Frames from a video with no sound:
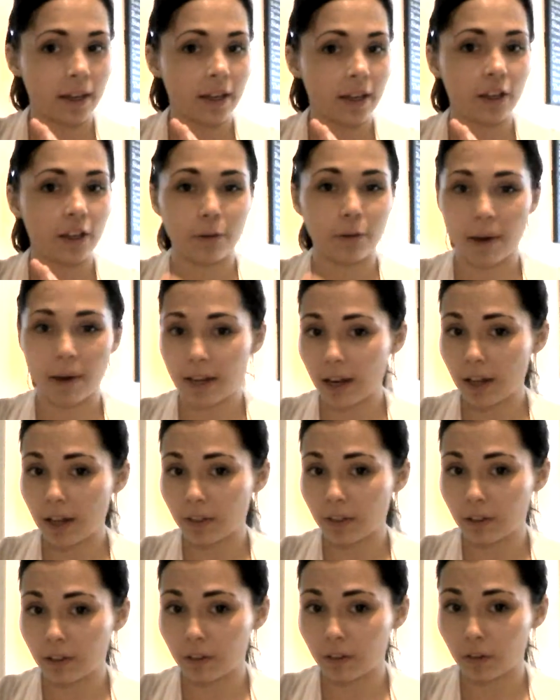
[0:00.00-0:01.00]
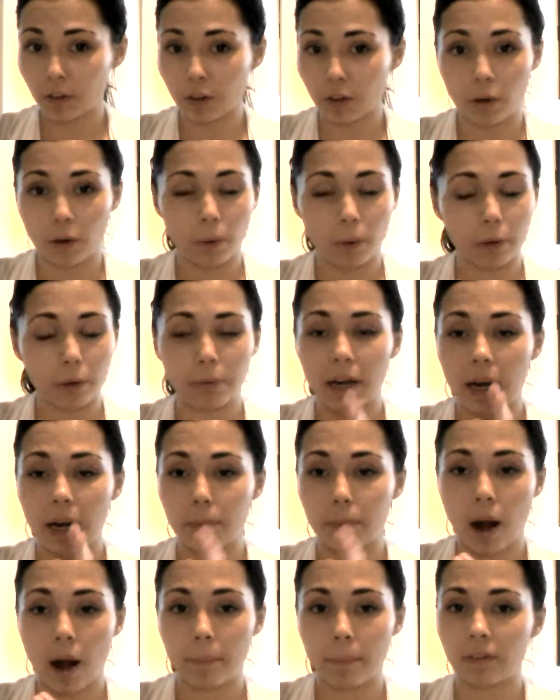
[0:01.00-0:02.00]
You might not think this is going to work, but I
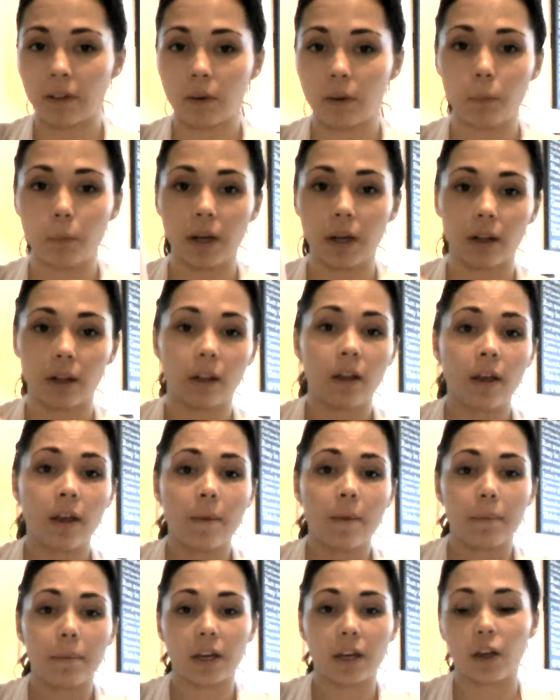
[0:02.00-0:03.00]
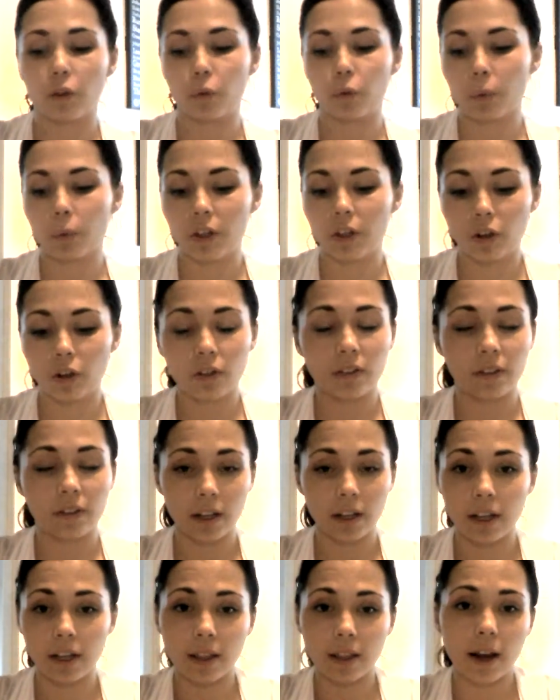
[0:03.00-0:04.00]
promise it will. Because when you're
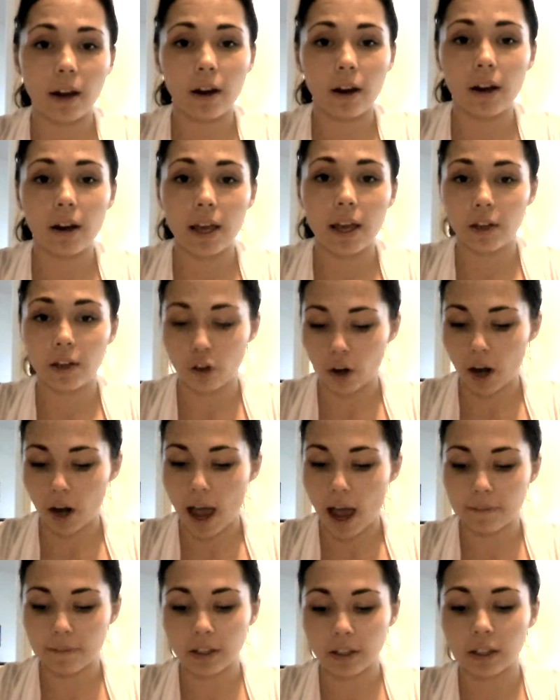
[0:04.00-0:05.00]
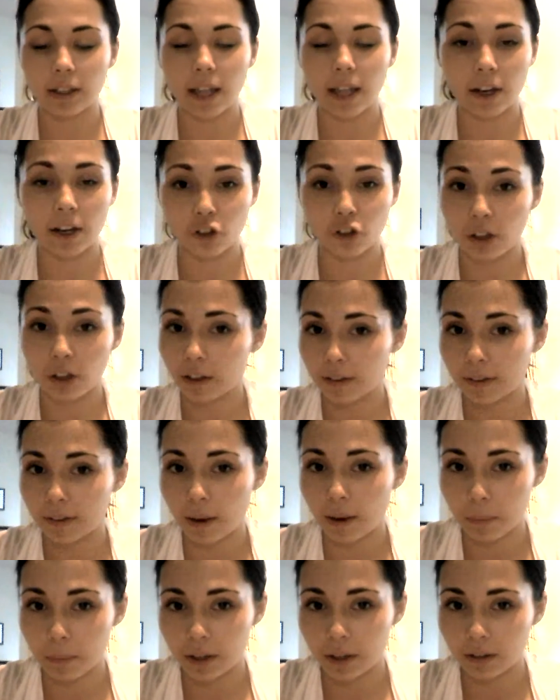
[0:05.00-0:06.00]
sitting there and you're having a lecture and
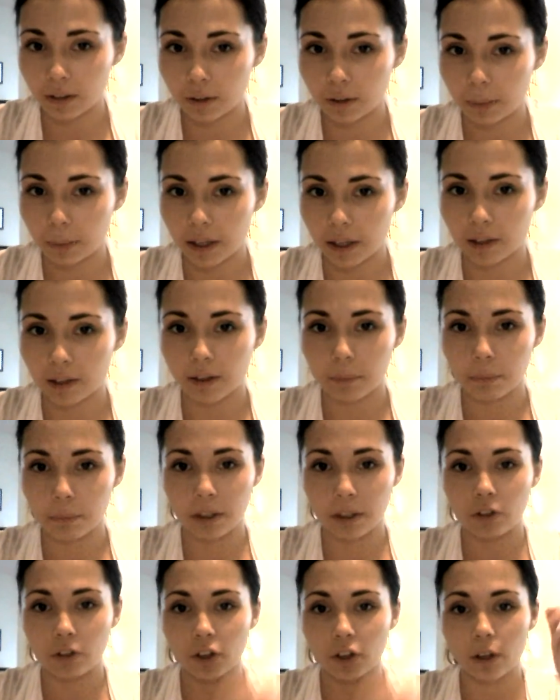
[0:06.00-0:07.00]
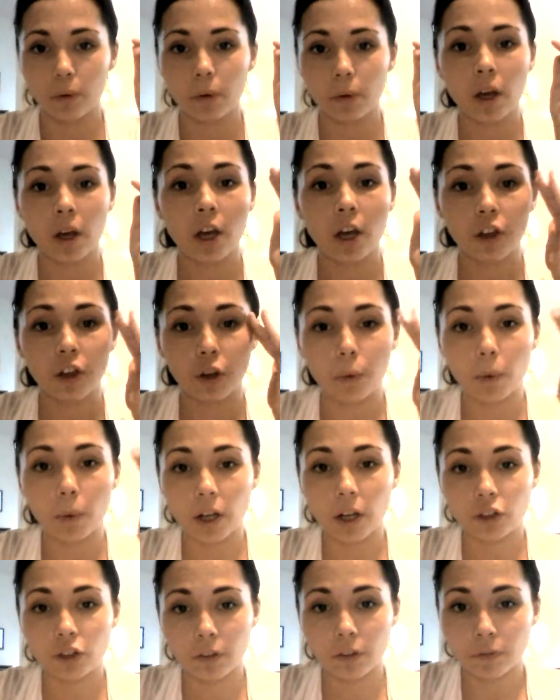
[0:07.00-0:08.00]
somebody's explaining something to you, you
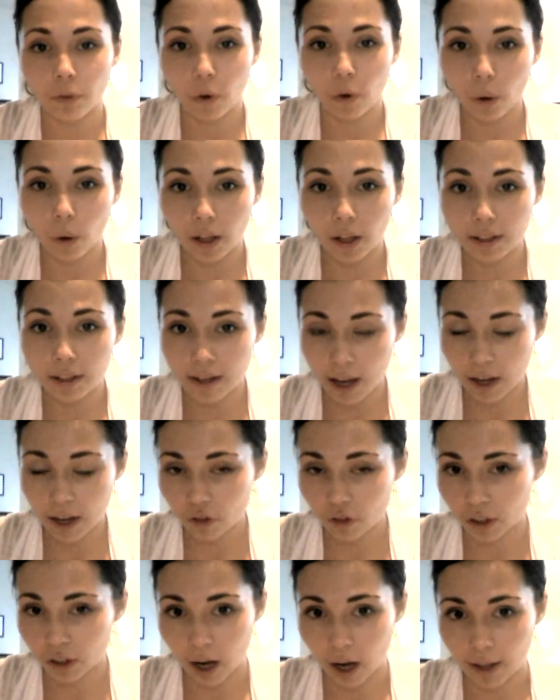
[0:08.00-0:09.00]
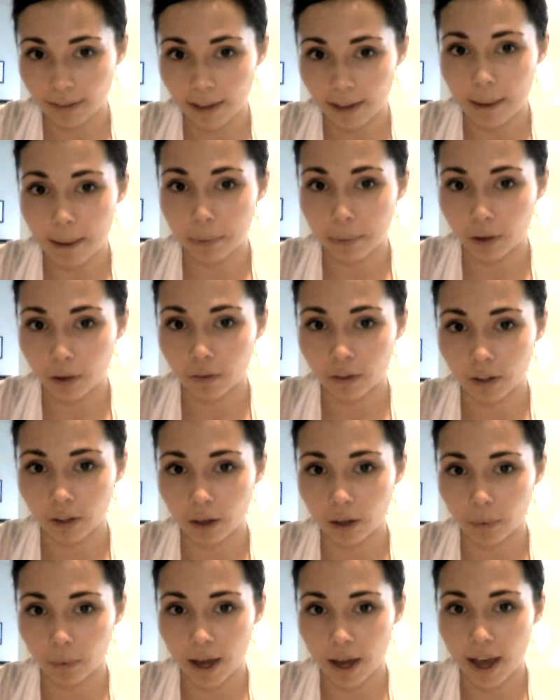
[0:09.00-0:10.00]
want your full attention on that person,
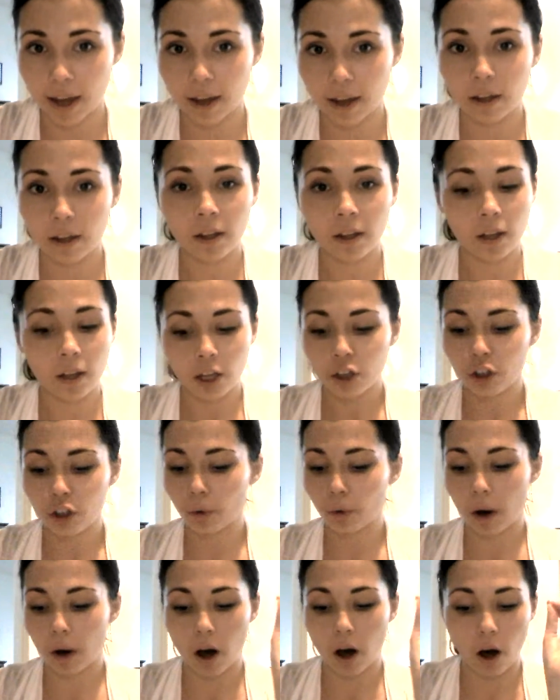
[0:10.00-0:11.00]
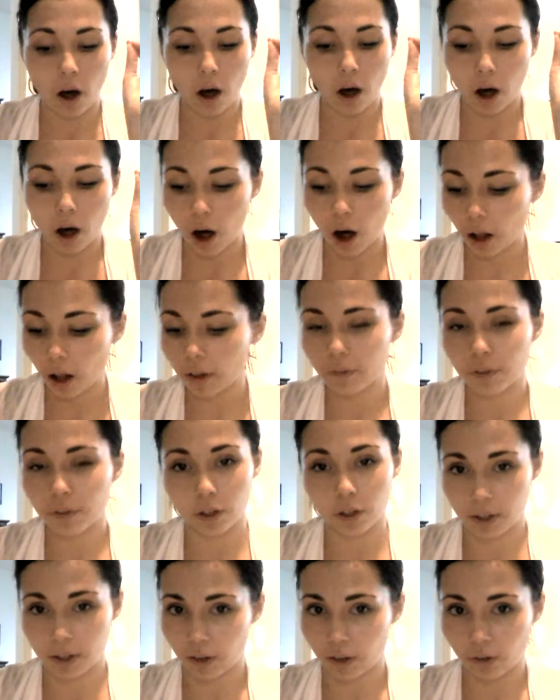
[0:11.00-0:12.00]
okay? You want all of your
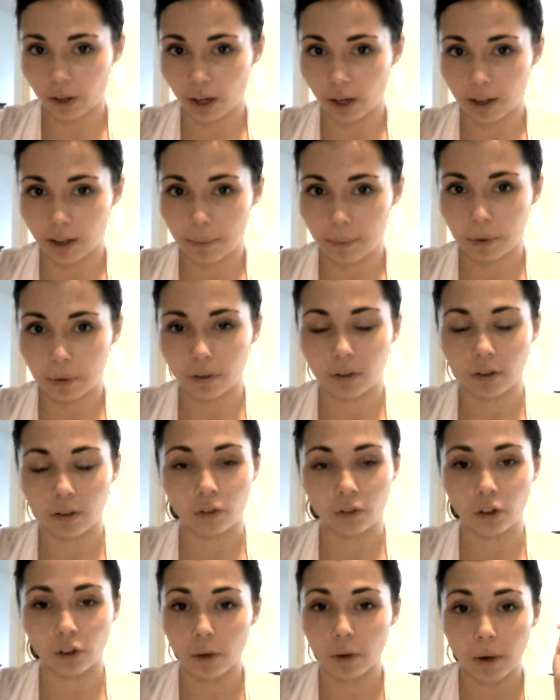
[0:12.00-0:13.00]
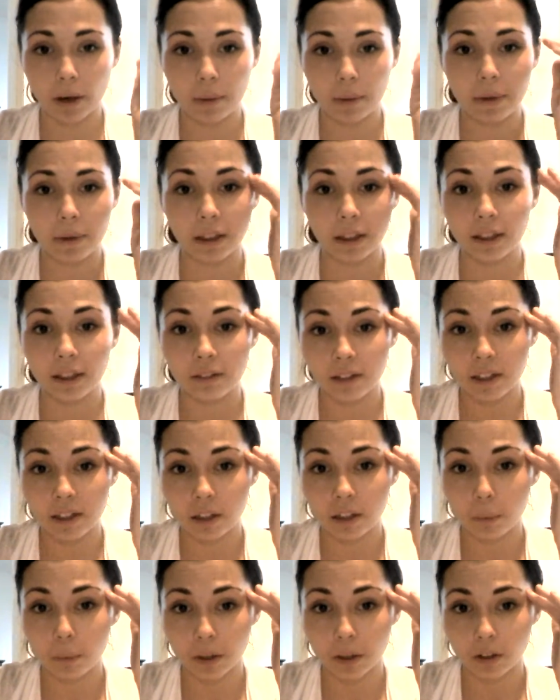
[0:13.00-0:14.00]
attention on that person. So you want to be listening
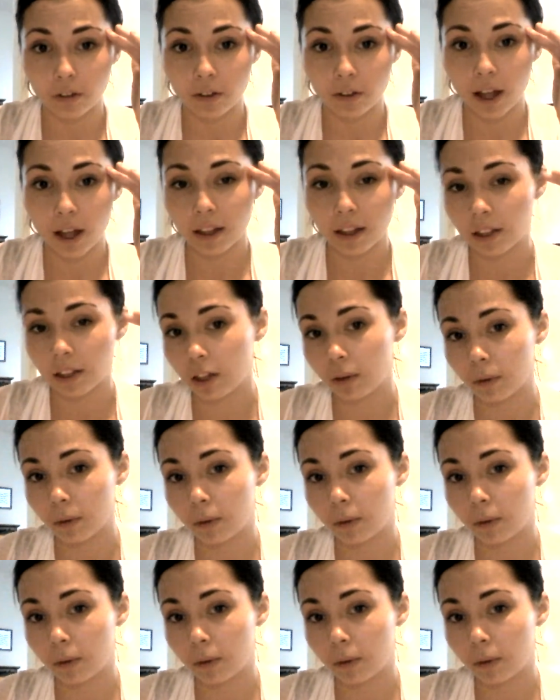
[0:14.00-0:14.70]
to what they're telling you.